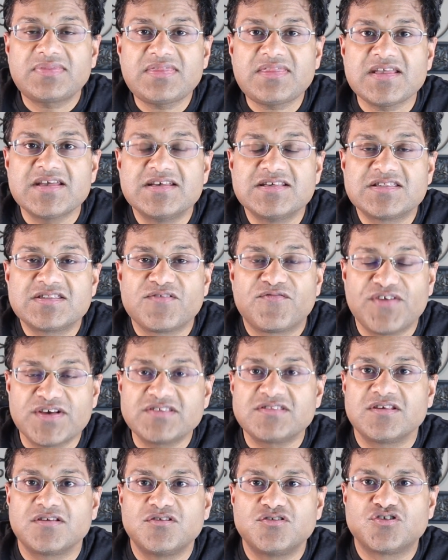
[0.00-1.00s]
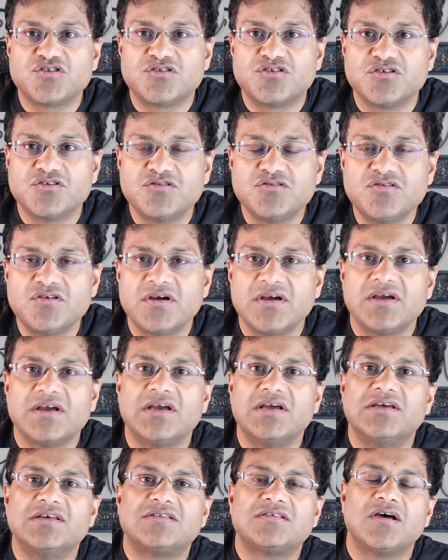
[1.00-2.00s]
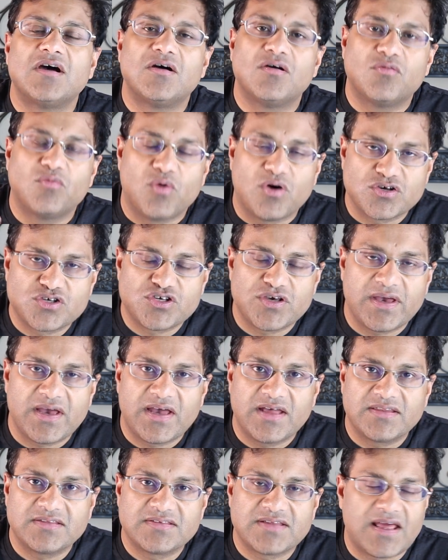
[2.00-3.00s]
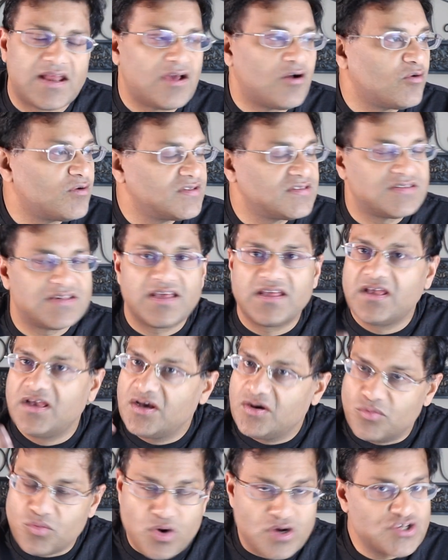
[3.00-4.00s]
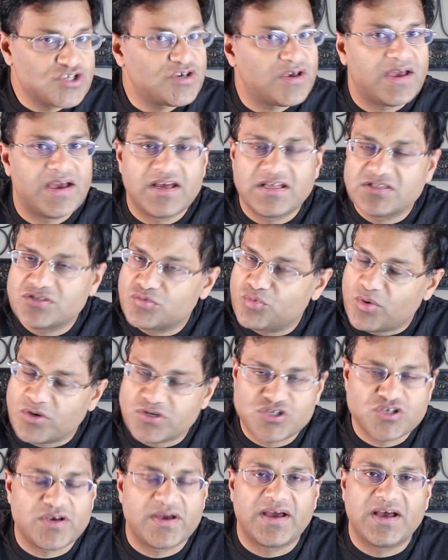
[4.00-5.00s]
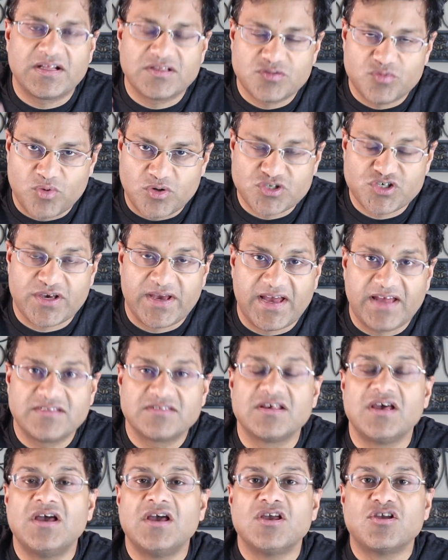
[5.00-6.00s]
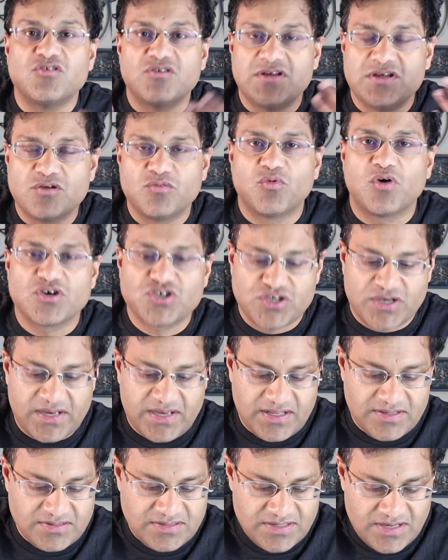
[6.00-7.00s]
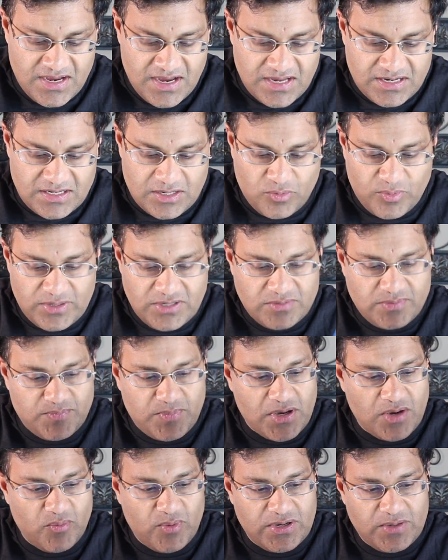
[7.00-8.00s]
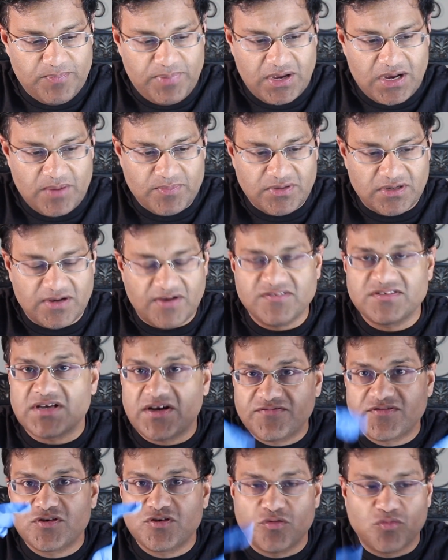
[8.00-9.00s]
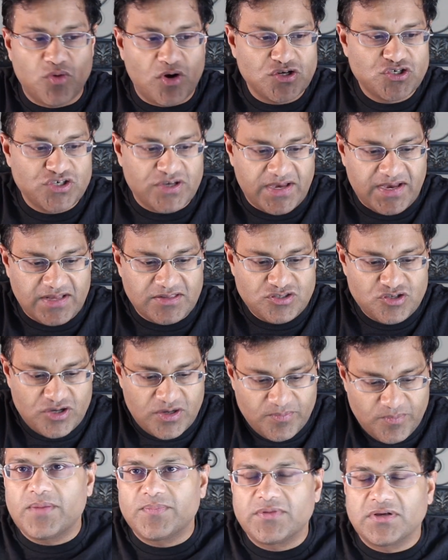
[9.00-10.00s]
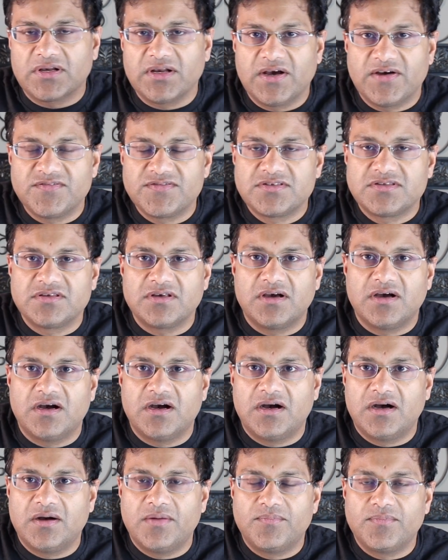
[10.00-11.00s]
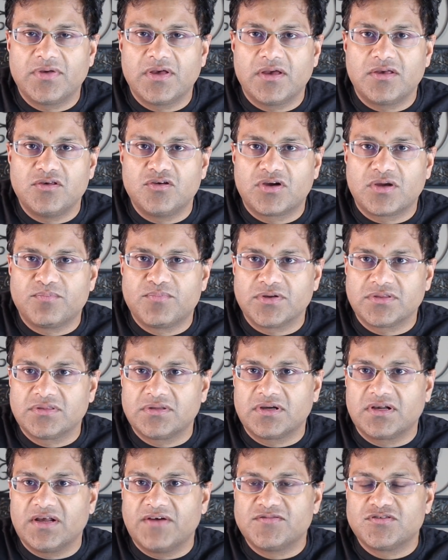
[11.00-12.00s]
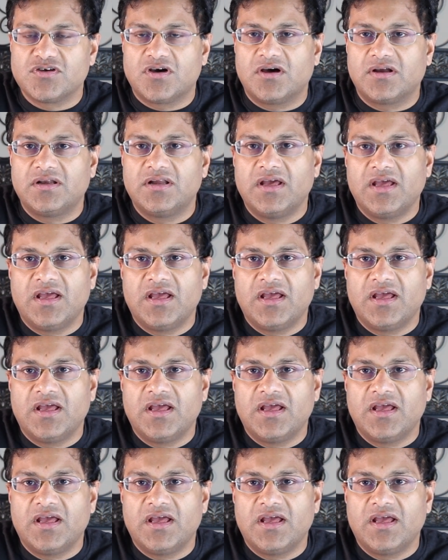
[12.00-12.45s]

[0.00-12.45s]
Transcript: is, the first thing you should do is wash your hands. And I always say, wash your hands, wash your hands, wash your hands. You need to wash your hands. Now, when you pick up the gloves after you wash your hands, you can put the gloves on